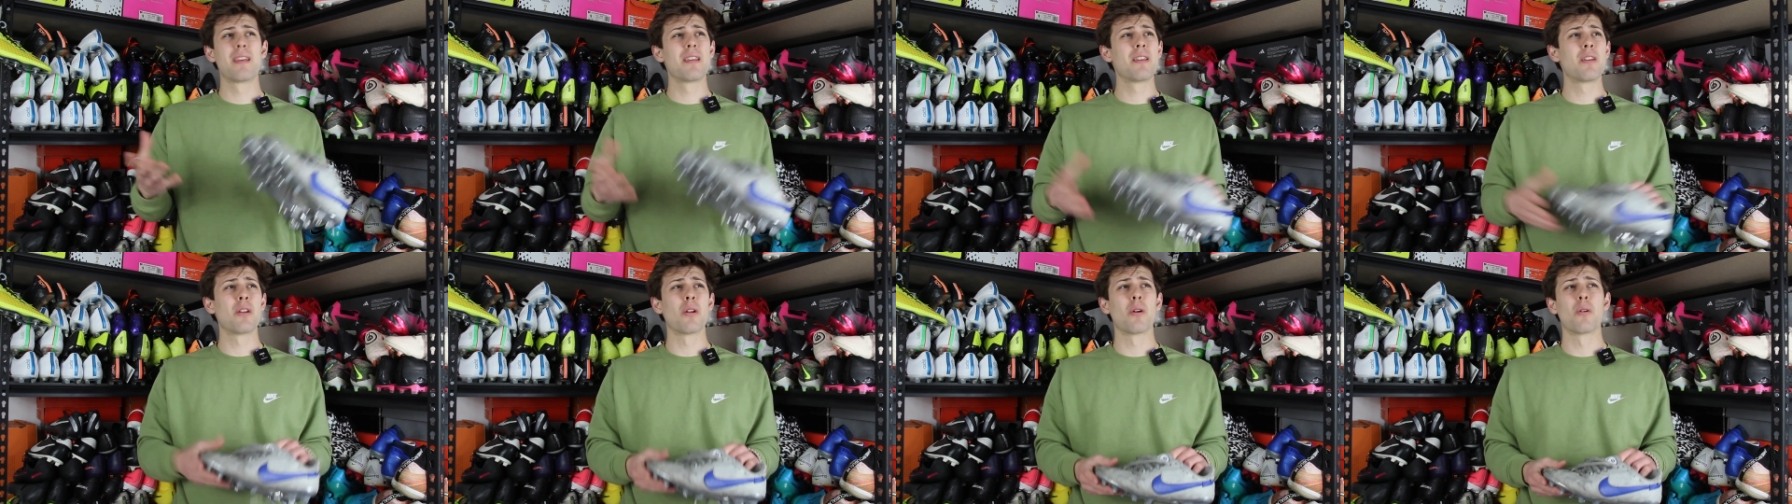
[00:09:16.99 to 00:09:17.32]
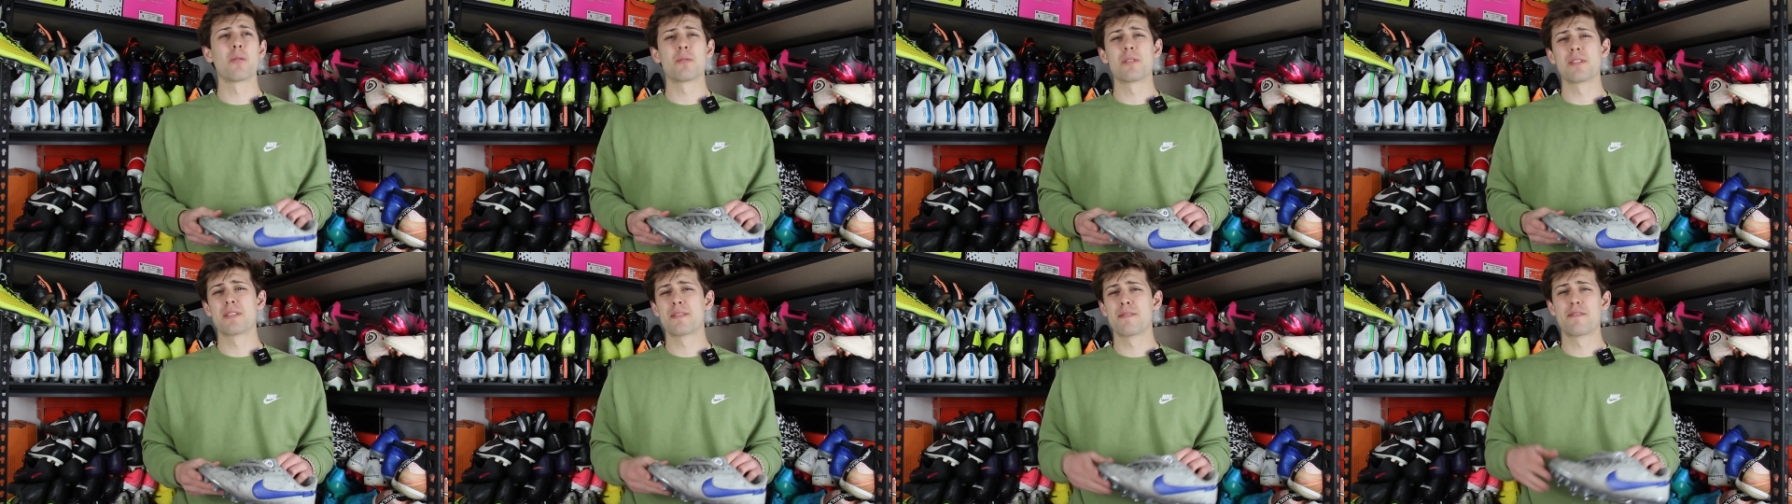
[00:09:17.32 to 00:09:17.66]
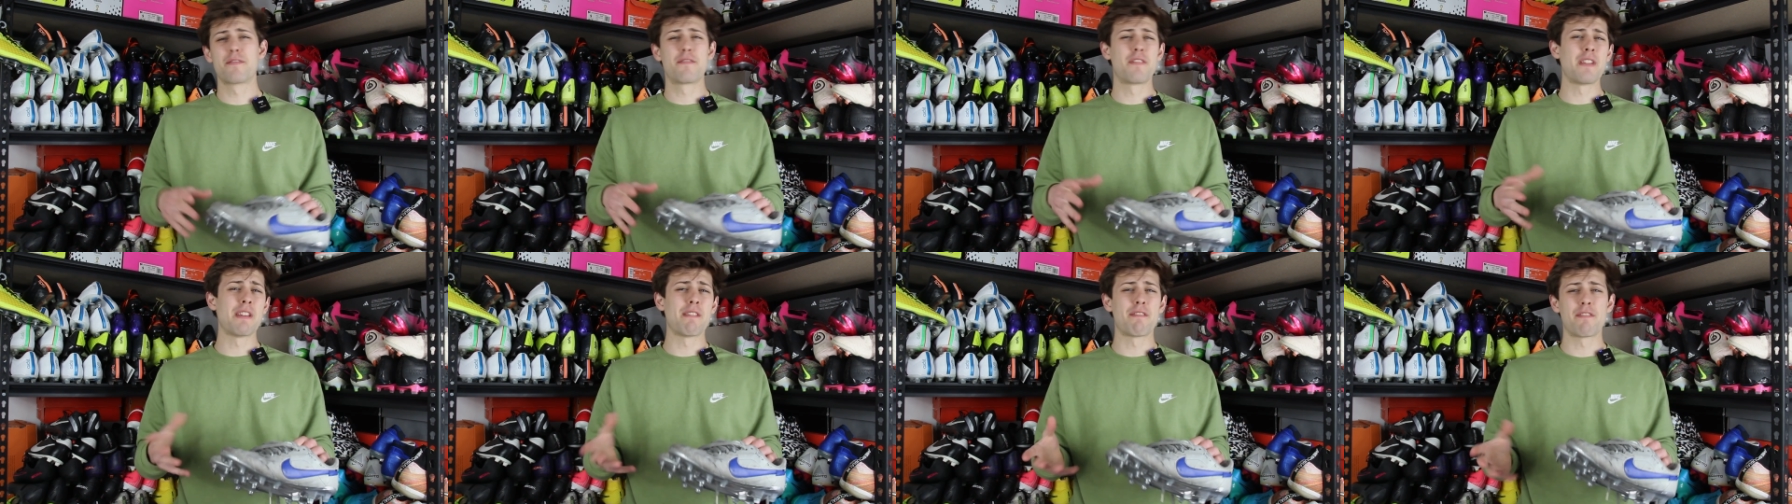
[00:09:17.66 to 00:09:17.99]
you know,
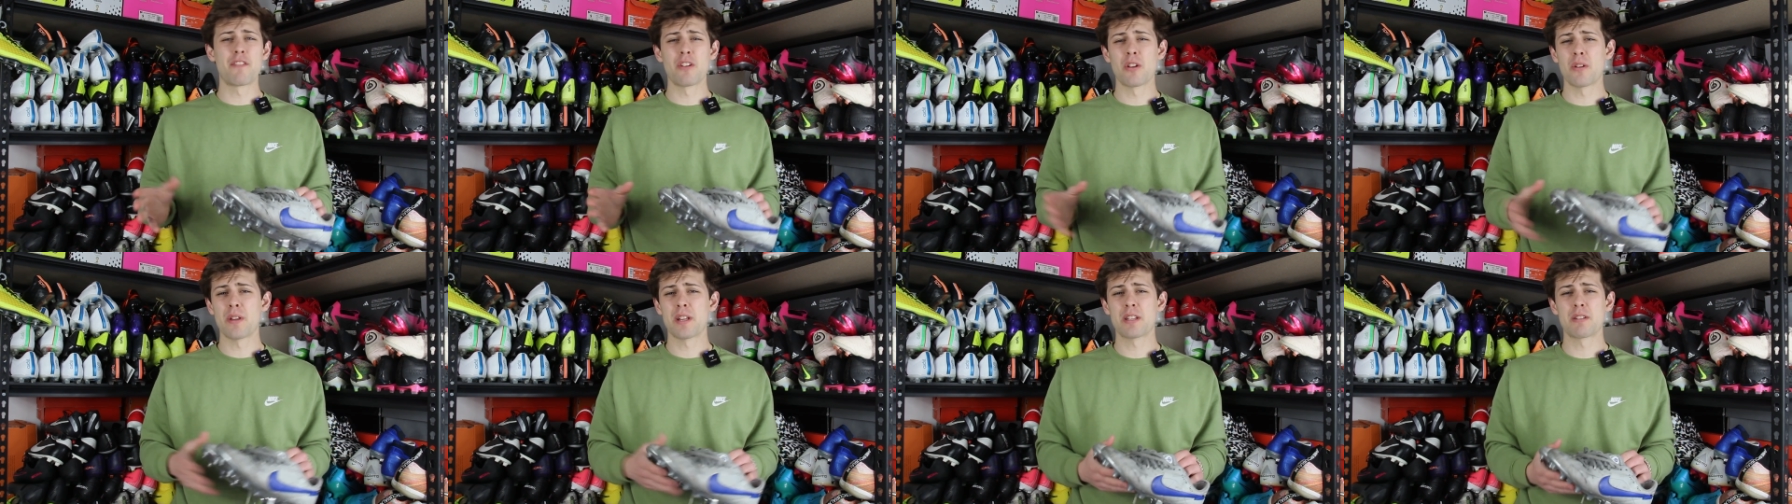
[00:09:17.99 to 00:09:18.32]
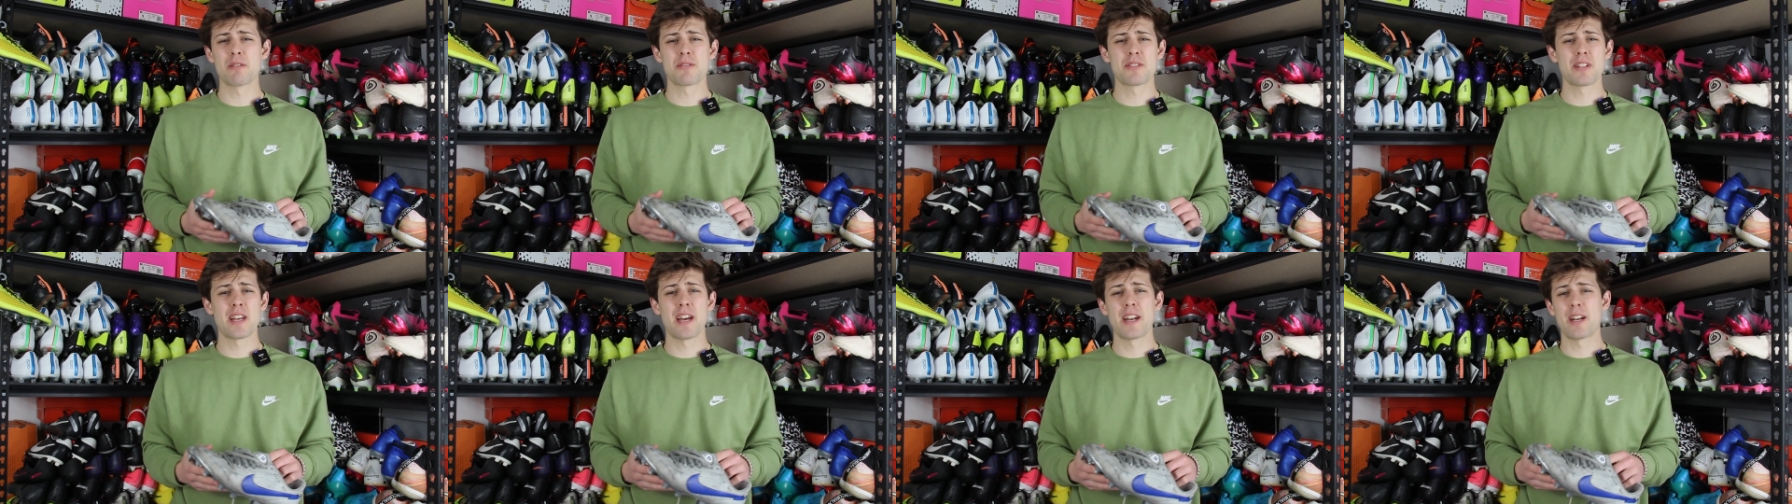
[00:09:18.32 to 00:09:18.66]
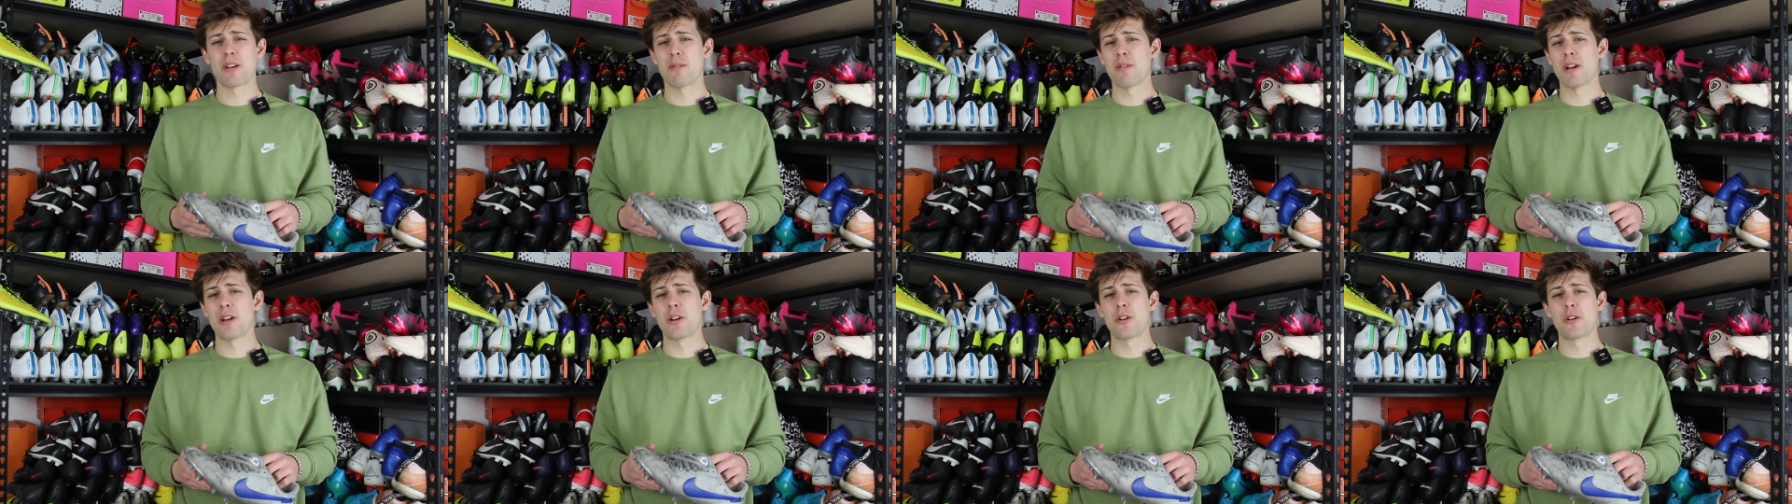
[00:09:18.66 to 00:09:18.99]
just feet feeling like they're
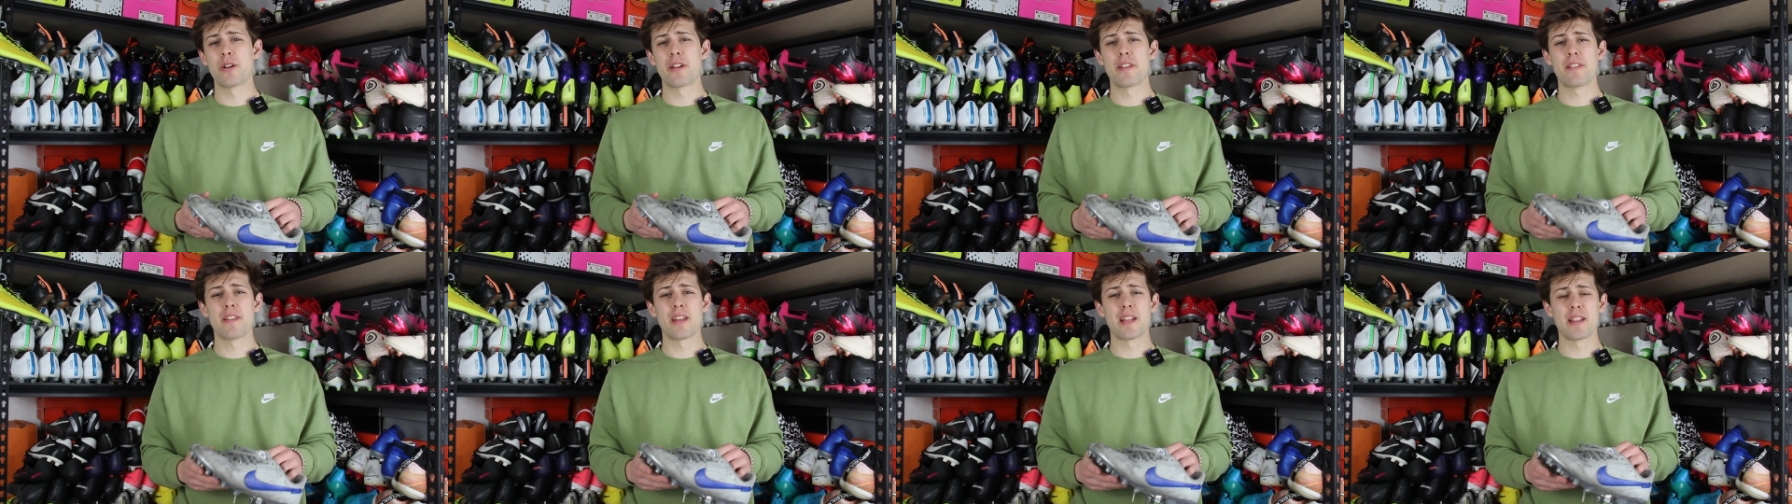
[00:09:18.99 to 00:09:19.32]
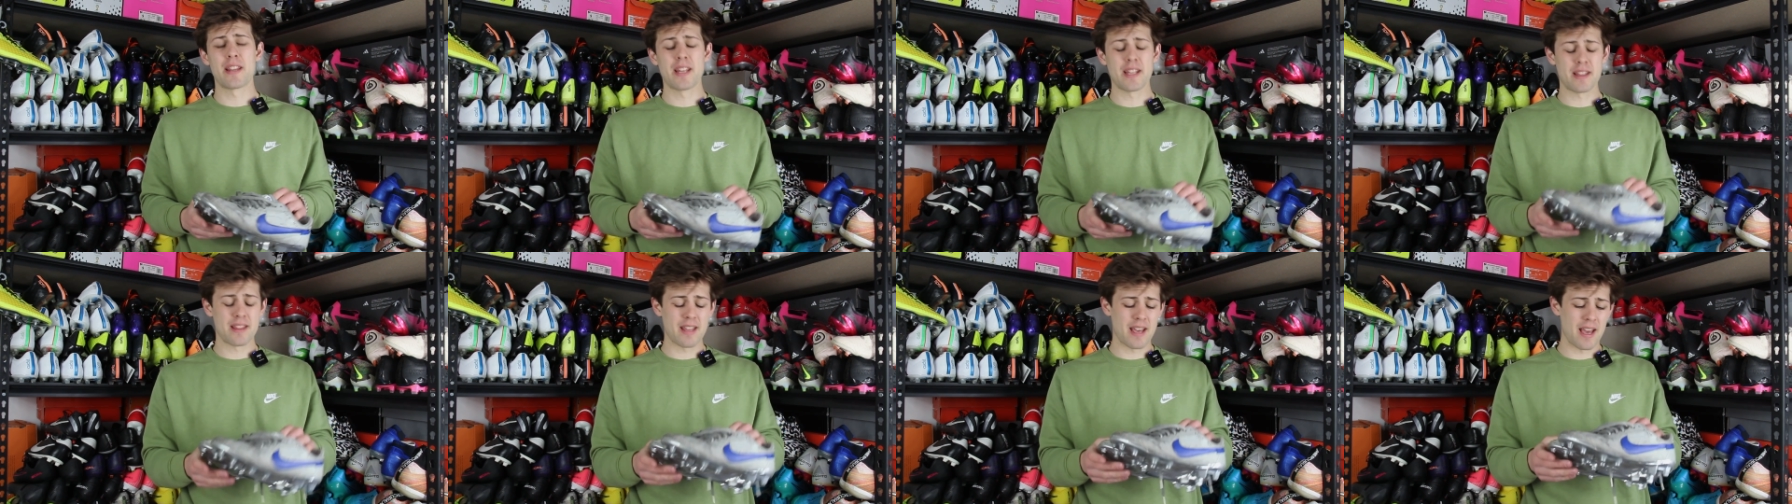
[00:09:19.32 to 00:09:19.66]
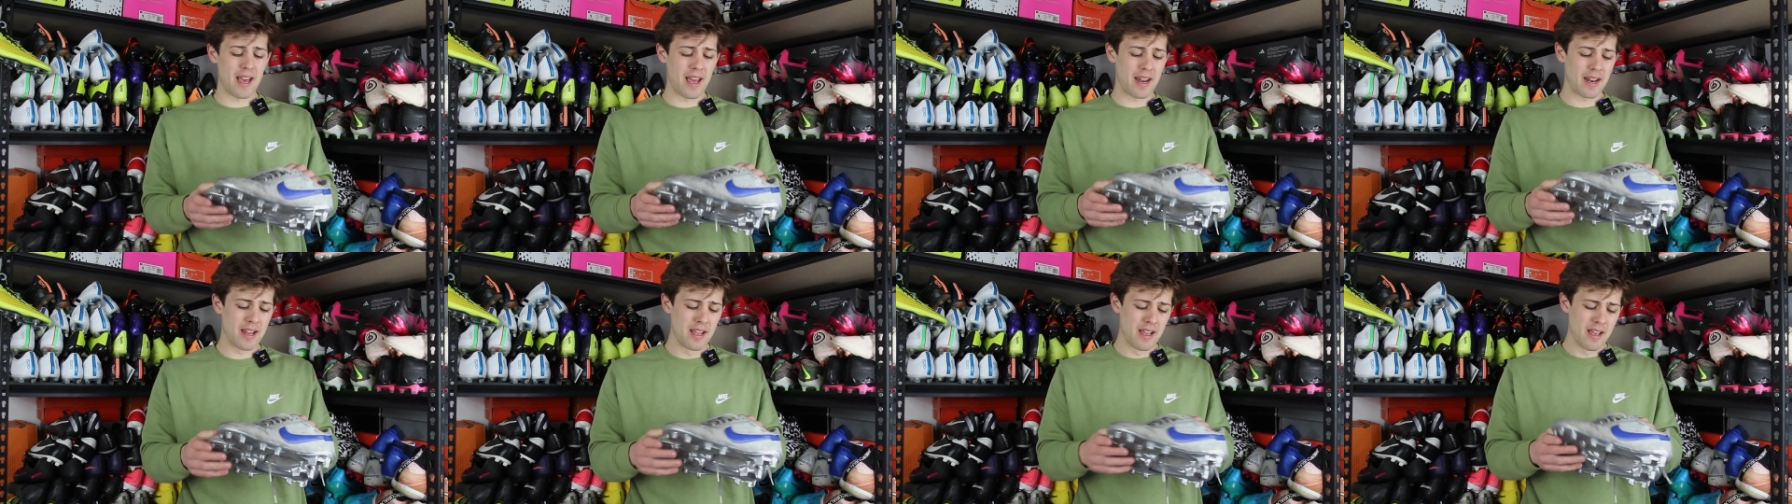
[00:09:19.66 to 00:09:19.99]
sliding around or anything like
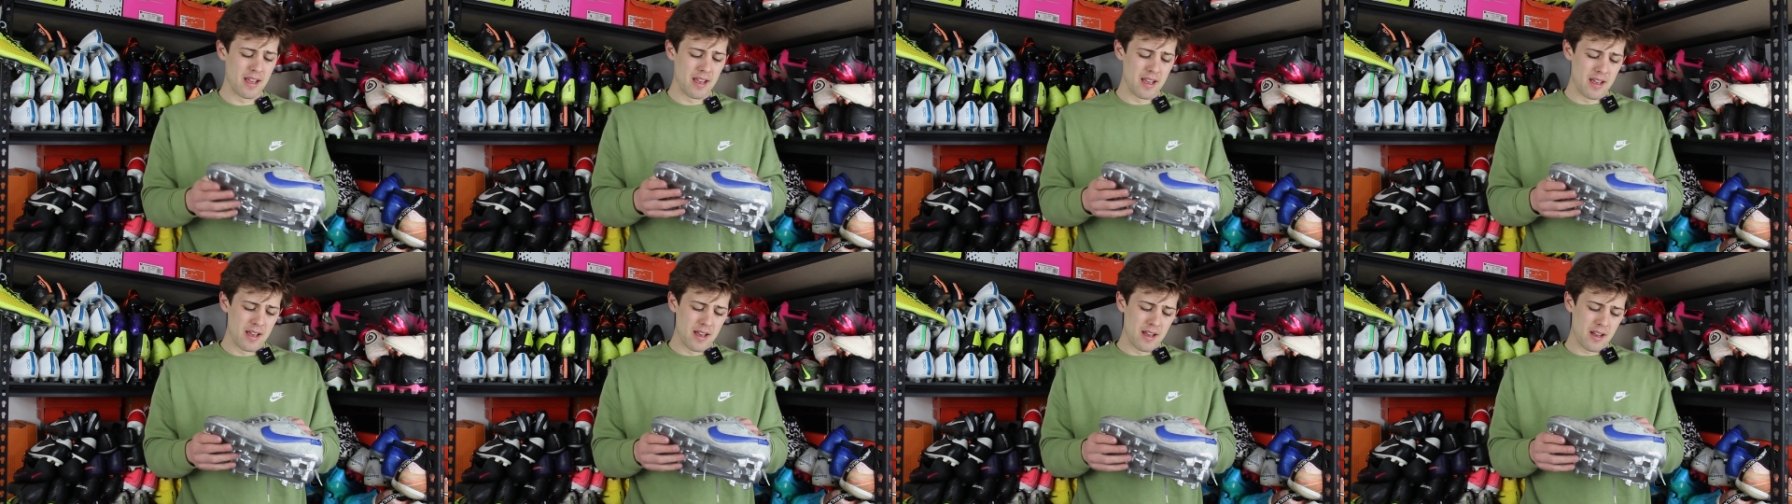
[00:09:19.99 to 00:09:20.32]
that.